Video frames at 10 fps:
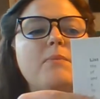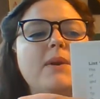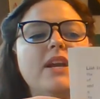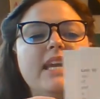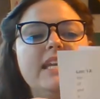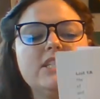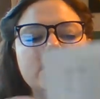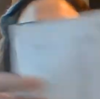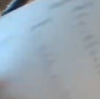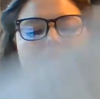per each
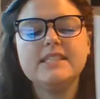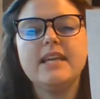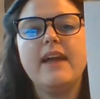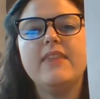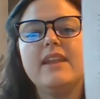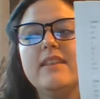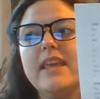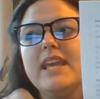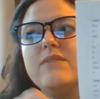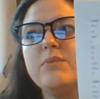list, and then
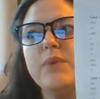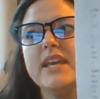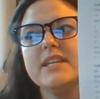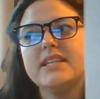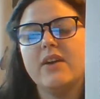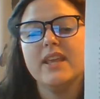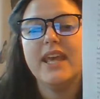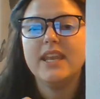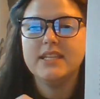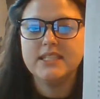they even break it down
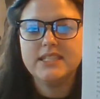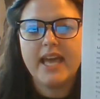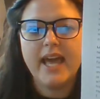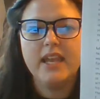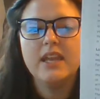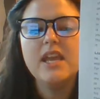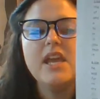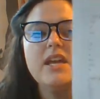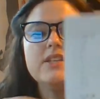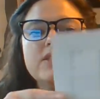again into 10.
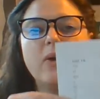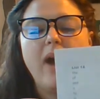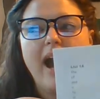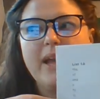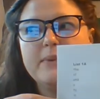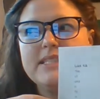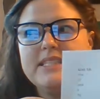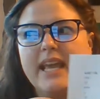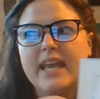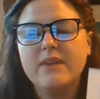So I would
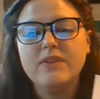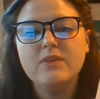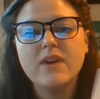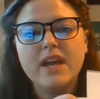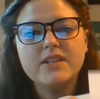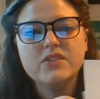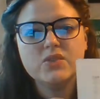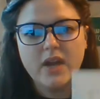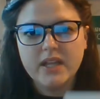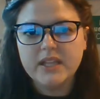say if you've got a
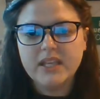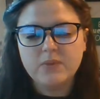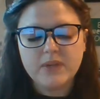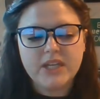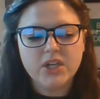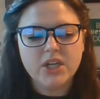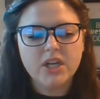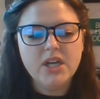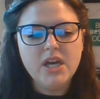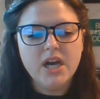struggling
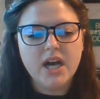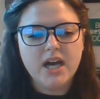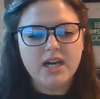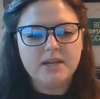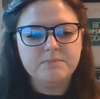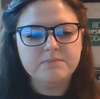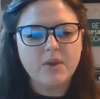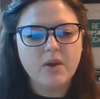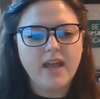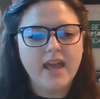reader
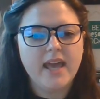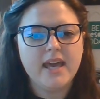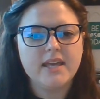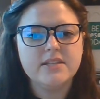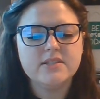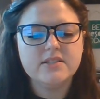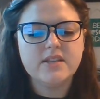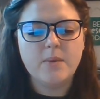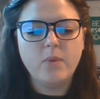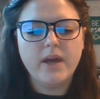and
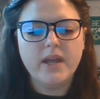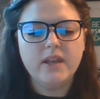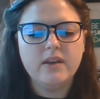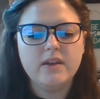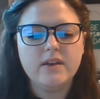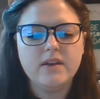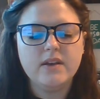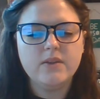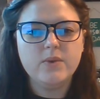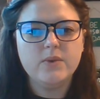someone
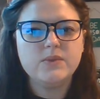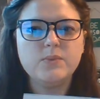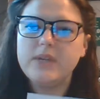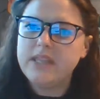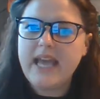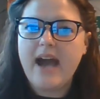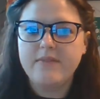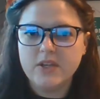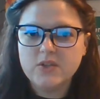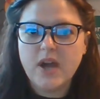who's really
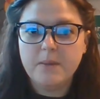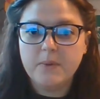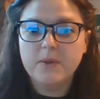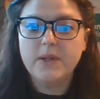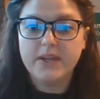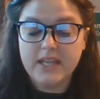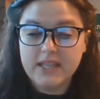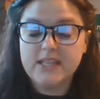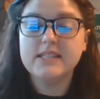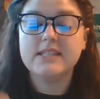having trouble learning
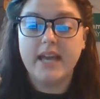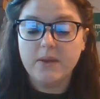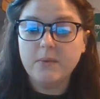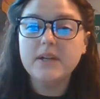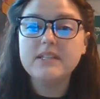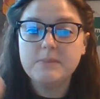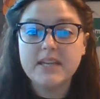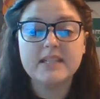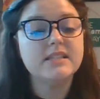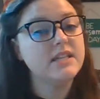these sight words
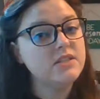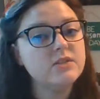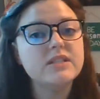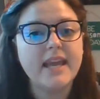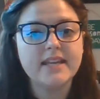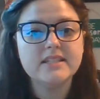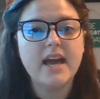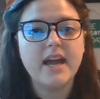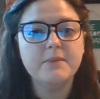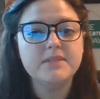because they do take
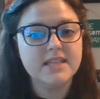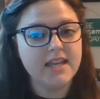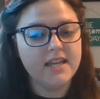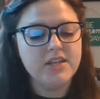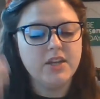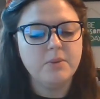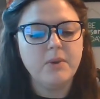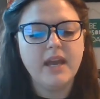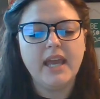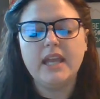time to get into your
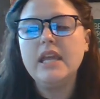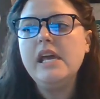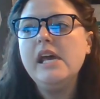brain,